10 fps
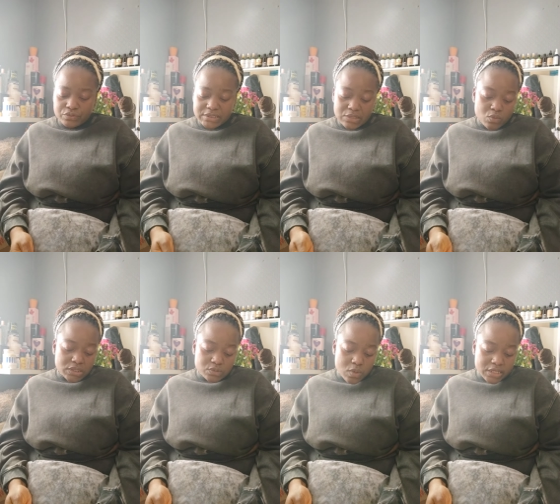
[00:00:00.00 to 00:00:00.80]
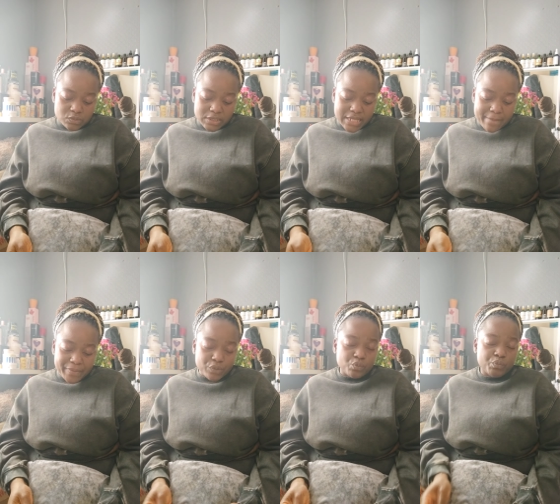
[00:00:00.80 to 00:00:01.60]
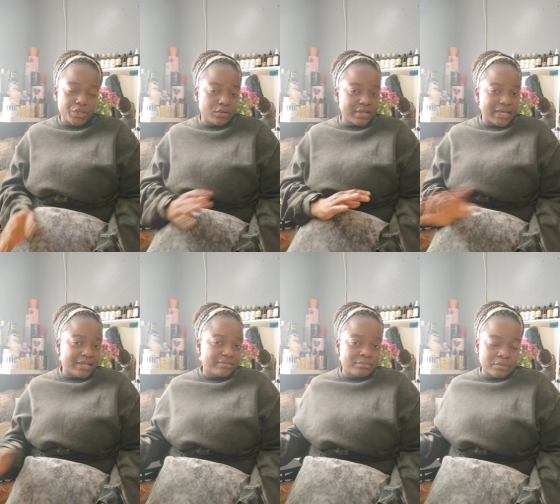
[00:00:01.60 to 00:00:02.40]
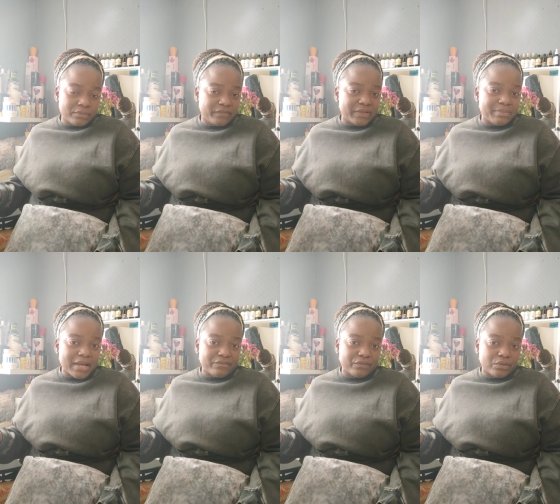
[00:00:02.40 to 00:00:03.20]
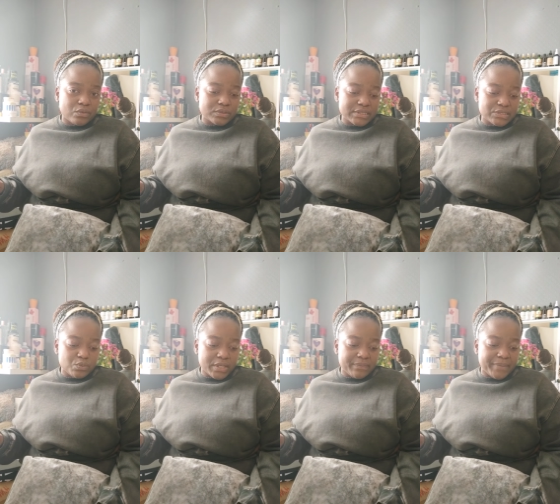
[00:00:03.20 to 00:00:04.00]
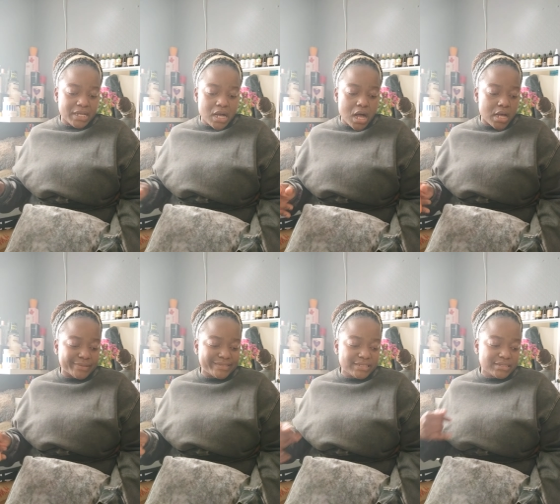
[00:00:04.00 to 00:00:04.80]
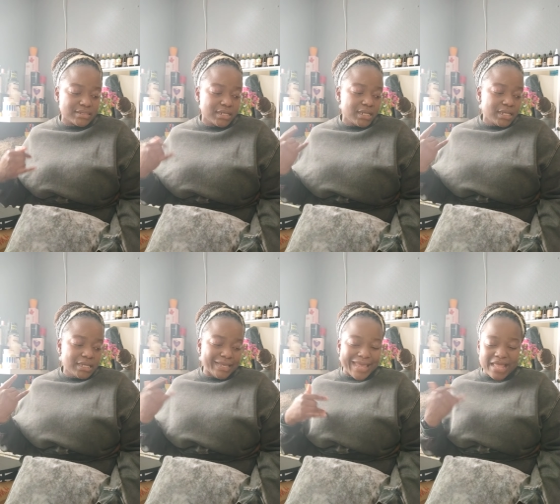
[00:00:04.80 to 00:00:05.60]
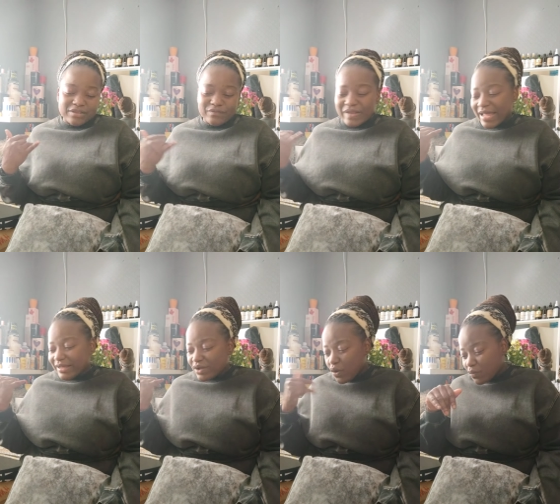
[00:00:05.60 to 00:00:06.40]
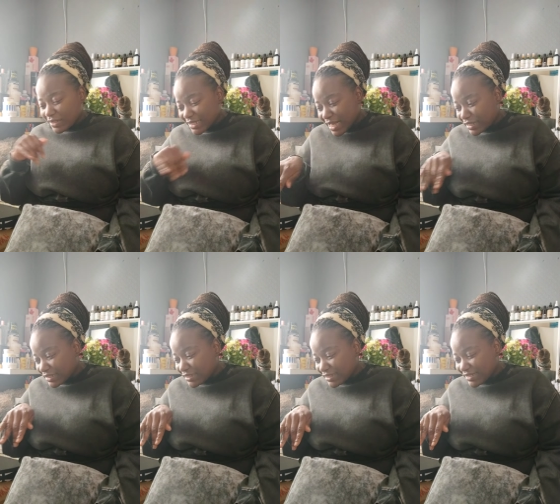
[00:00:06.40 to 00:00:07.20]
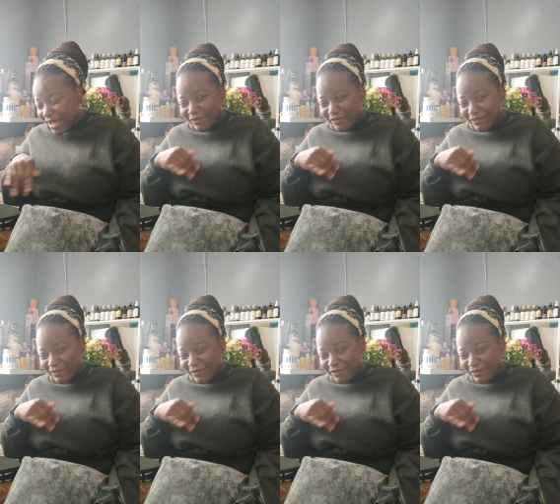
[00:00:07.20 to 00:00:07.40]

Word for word: to see what's what, what's happened we don't get the feedback for all this week because it kind of like always cuts